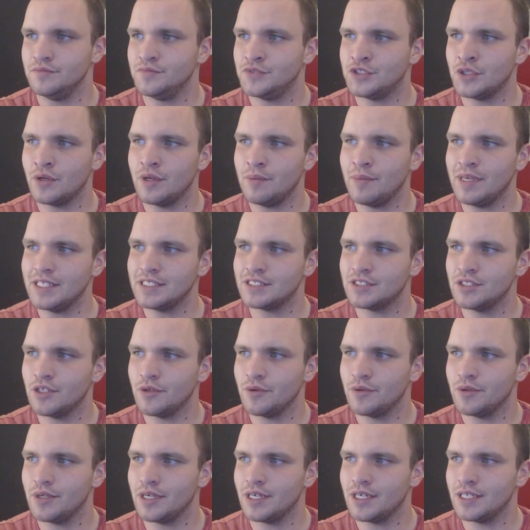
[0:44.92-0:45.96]
So it makes
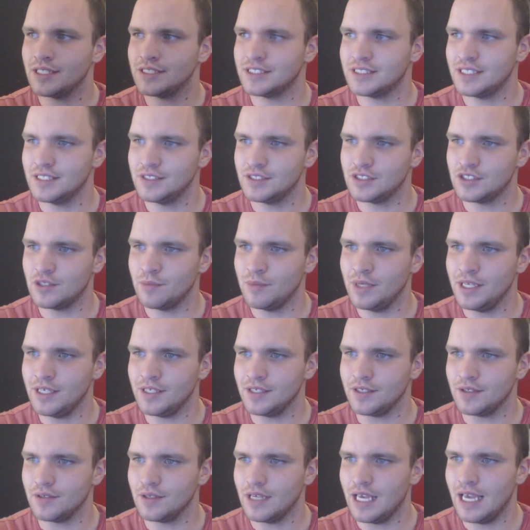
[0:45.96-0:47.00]
no sense to
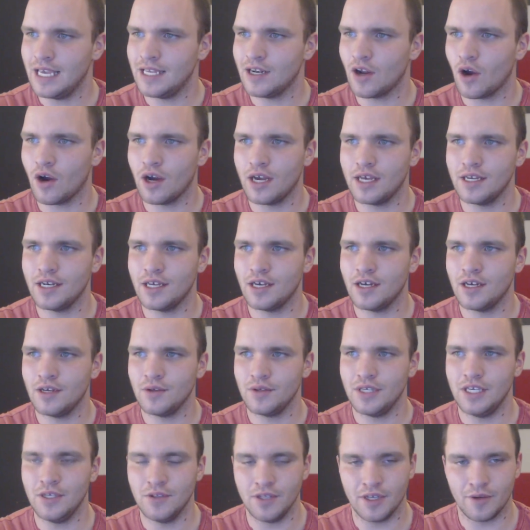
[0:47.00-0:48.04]
me. And on
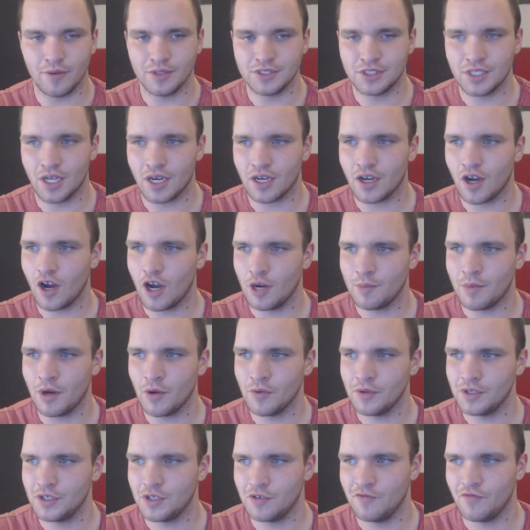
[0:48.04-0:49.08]
eliquids.com, I
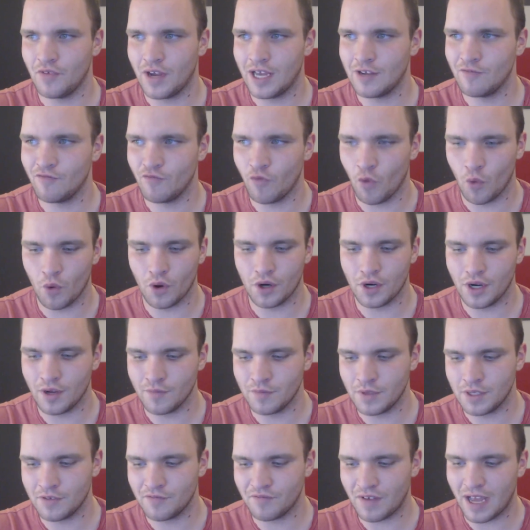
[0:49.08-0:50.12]
only could find 4
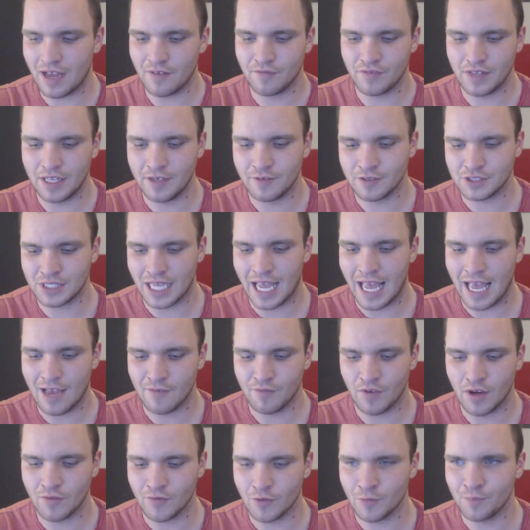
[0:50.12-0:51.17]
of the 5 flavors I
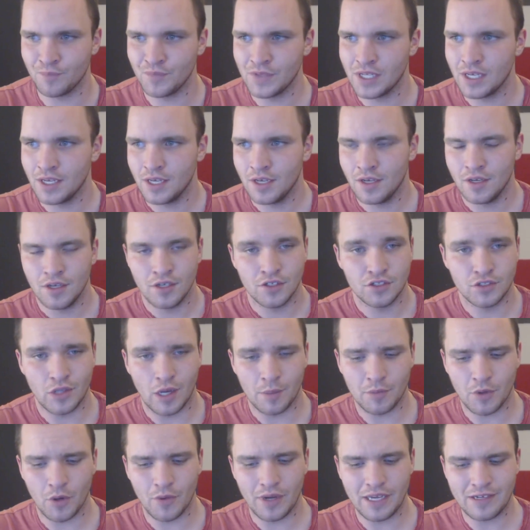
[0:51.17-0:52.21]
have of them. So
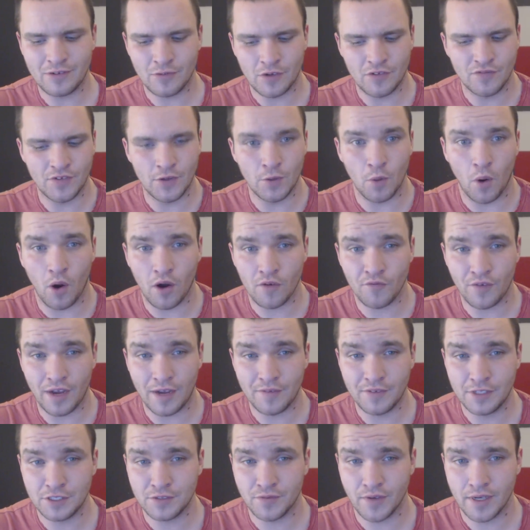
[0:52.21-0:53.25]
I'm going to go ahead and review all
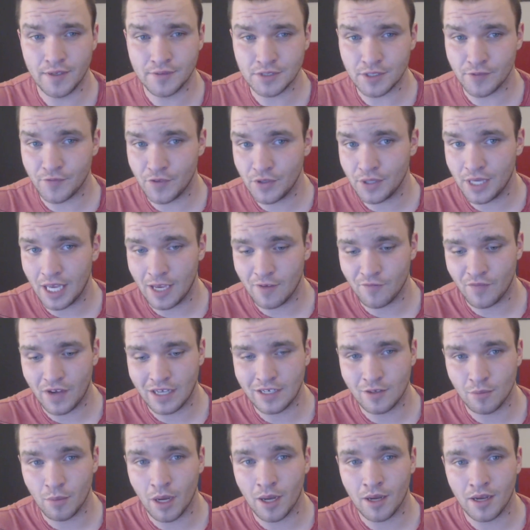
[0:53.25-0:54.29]
5 of these flavors. If you can't
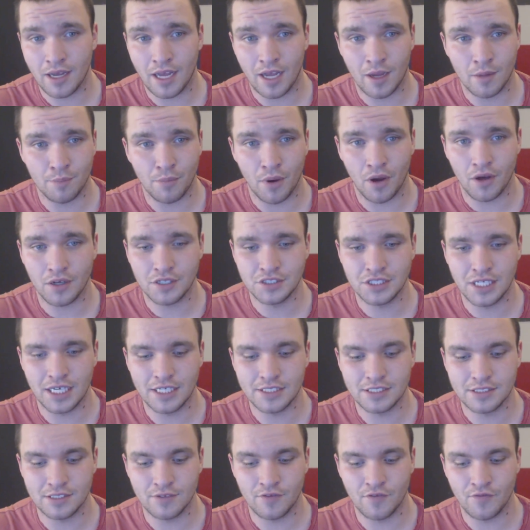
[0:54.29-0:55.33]
find them, I
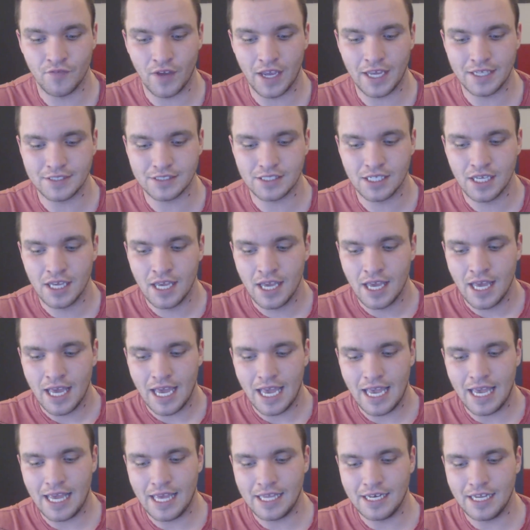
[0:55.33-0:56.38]
apologize in advance.
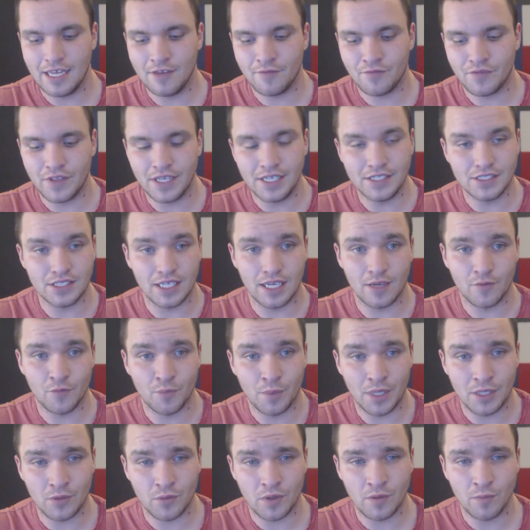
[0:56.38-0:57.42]
And if these have
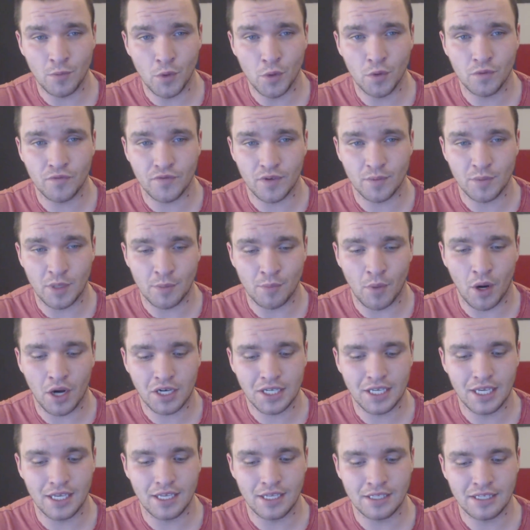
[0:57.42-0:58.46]
been removed from the
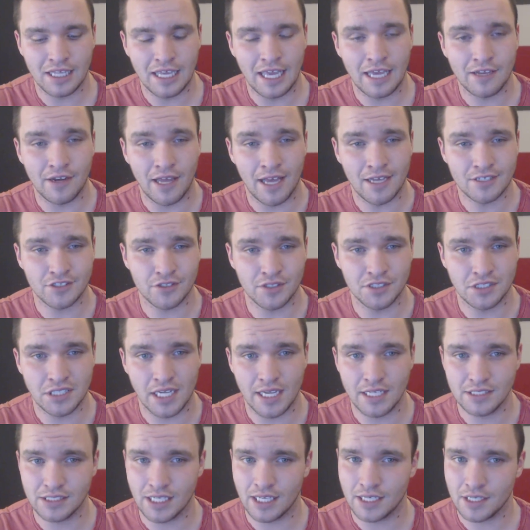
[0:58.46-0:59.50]
market and they had actually
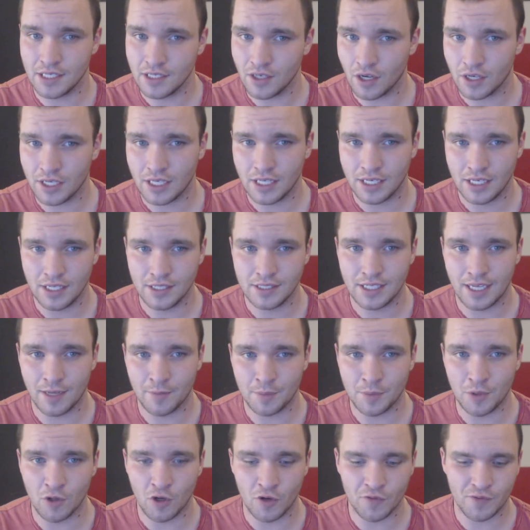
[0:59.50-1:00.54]
changed, I did not get any
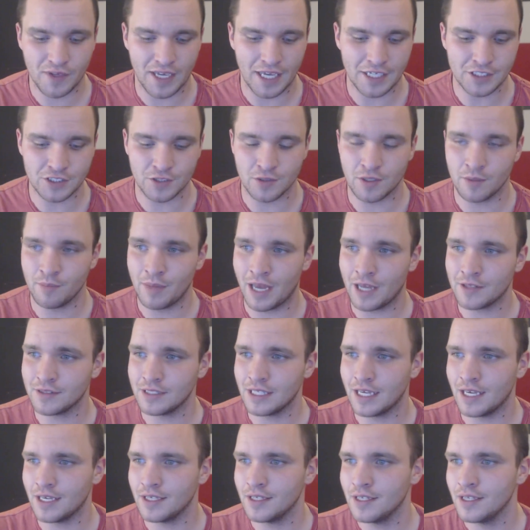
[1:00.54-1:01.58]
type of notification about
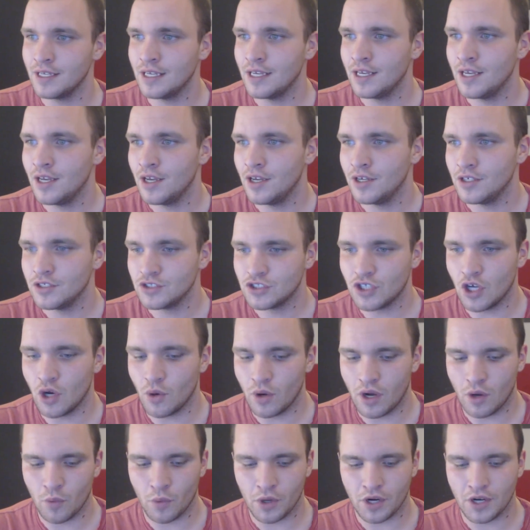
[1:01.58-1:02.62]
that.
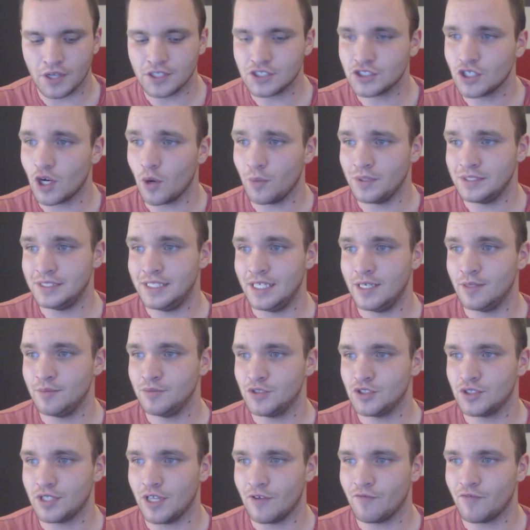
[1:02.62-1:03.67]
So we're going to start with
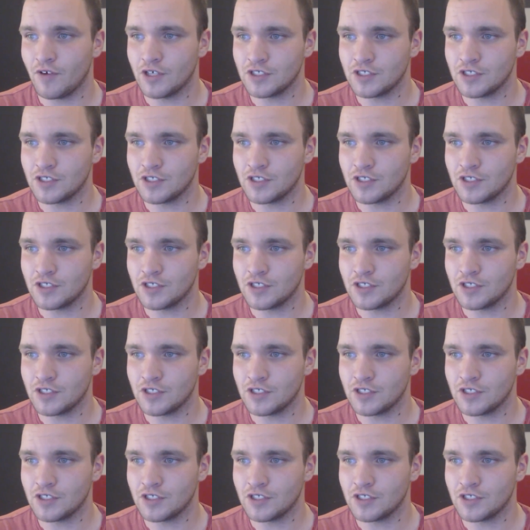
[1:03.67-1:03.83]
Dibs, that